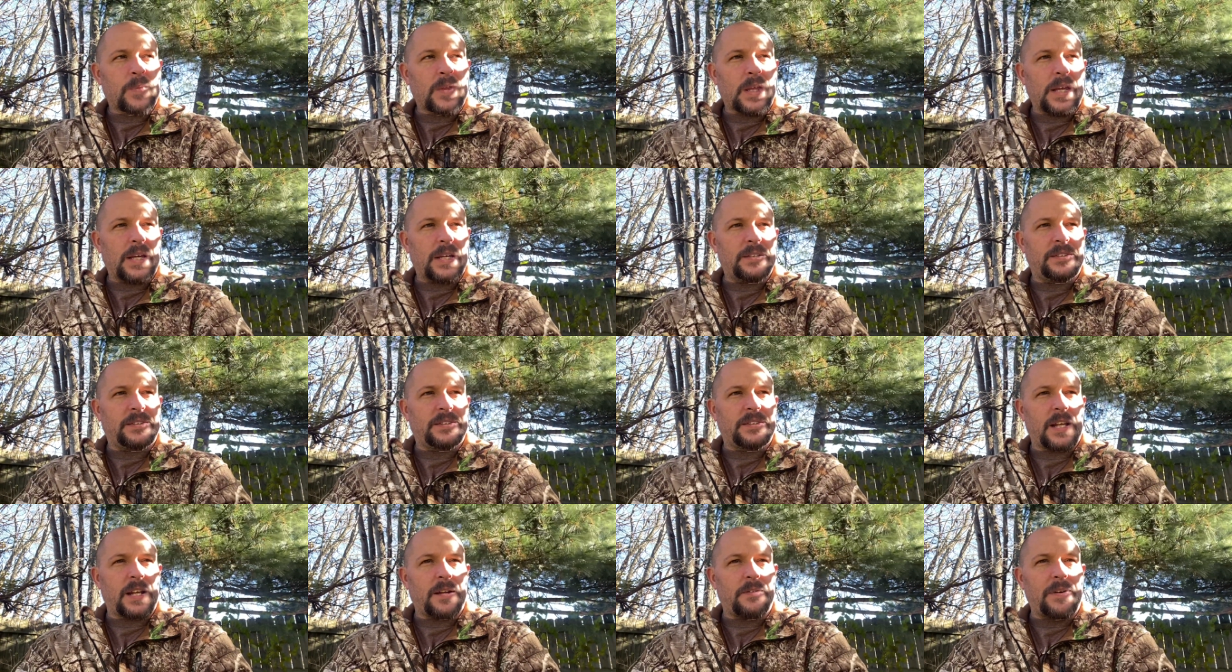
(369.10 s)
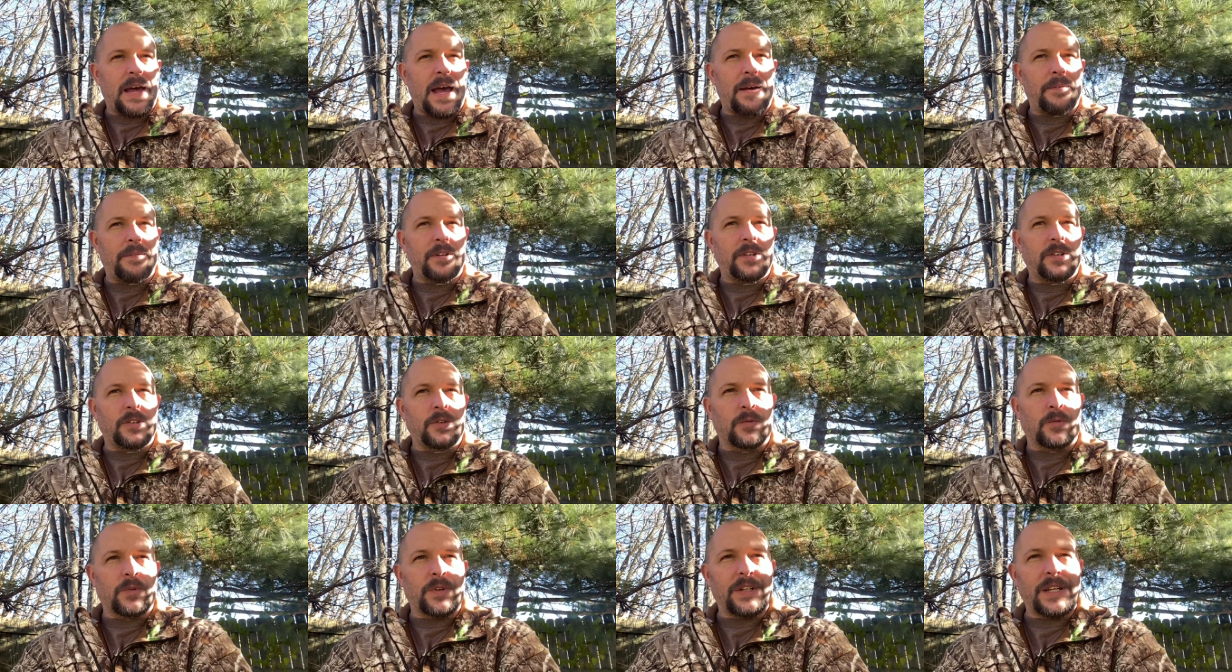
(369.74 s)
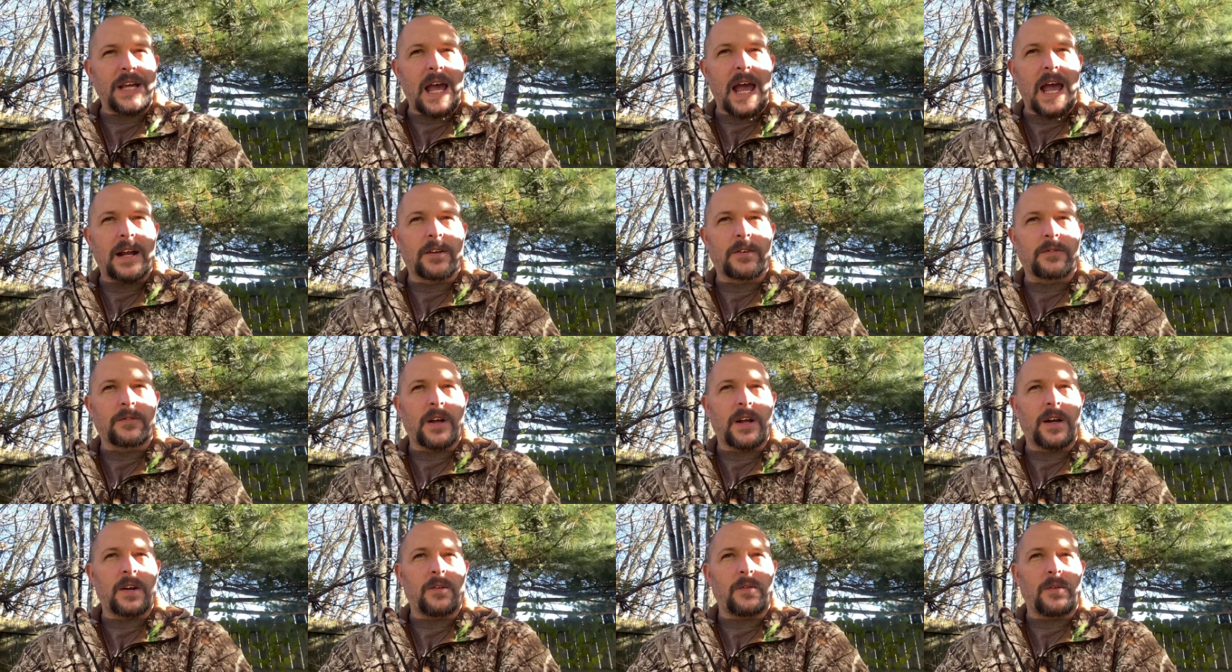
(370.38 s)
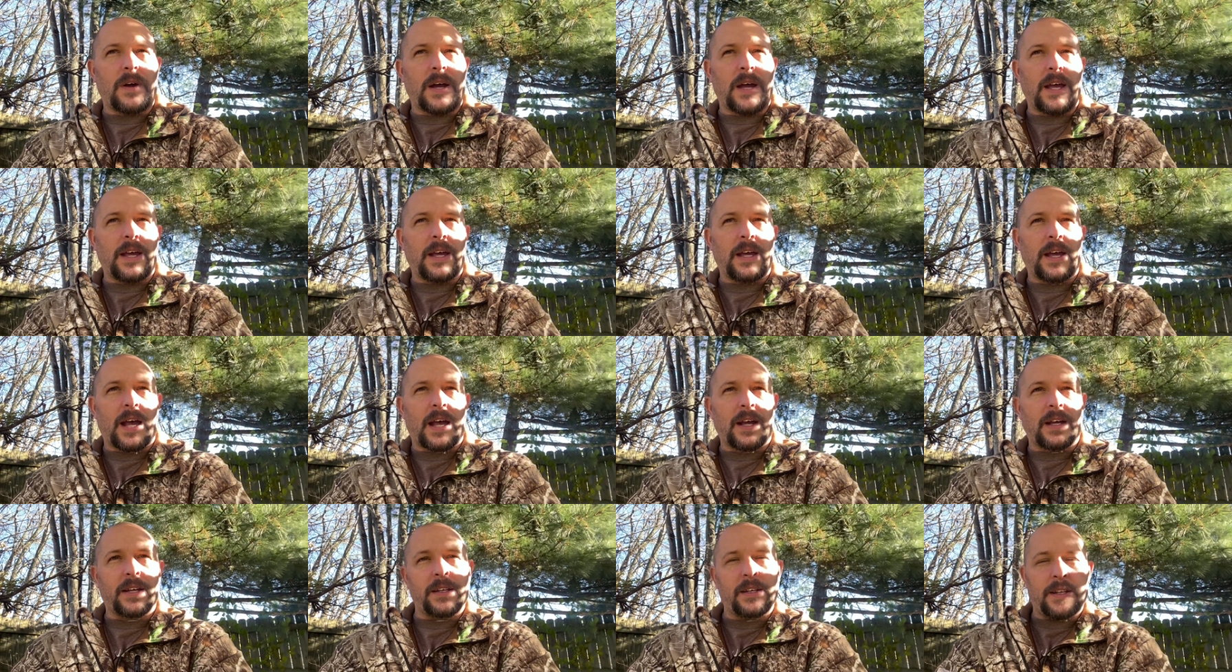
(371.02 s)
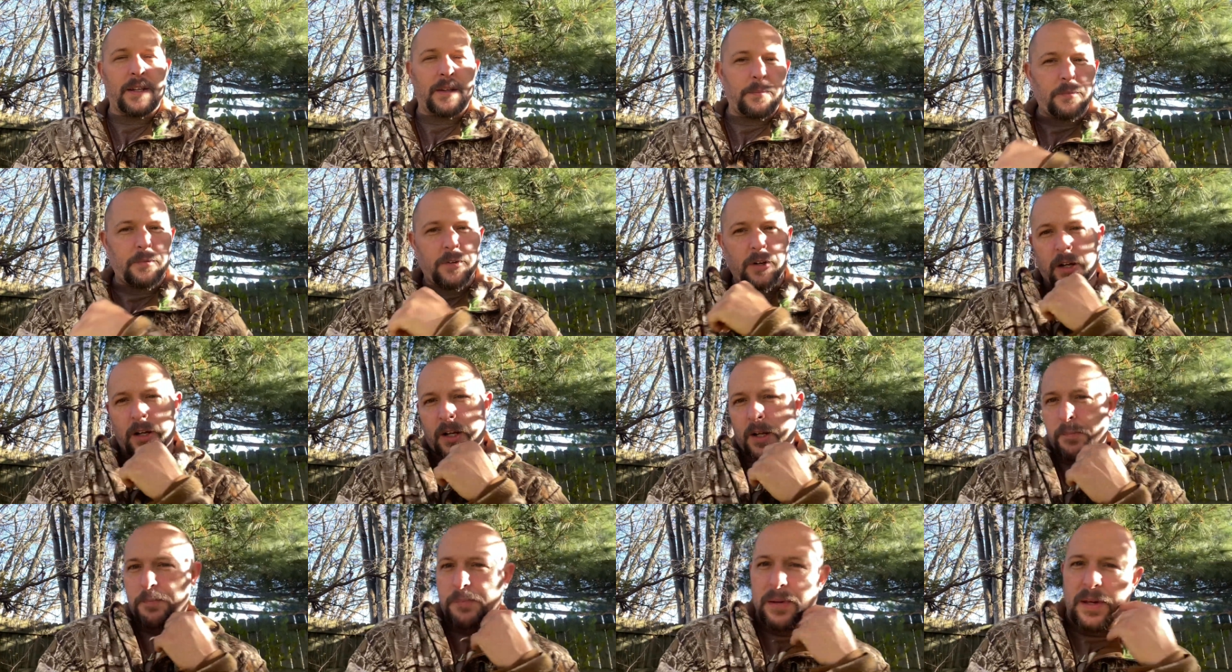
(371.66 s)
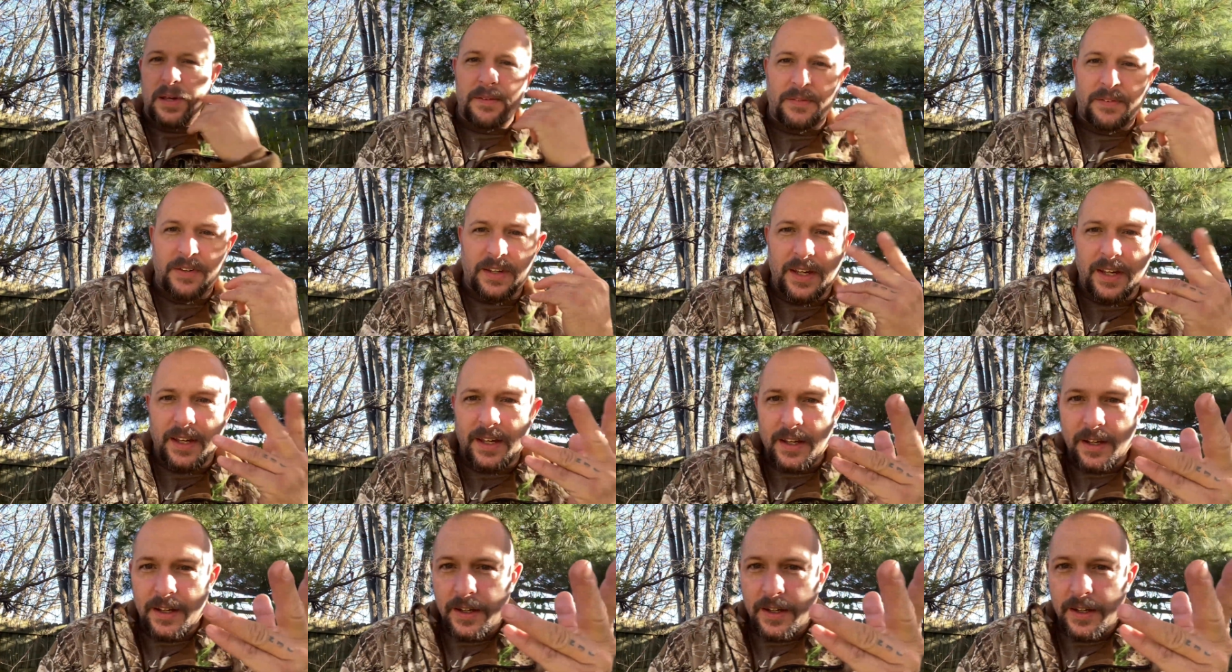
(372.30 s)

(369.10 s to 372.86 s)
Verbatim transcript: instead of having to react right away i can dip duck a pivot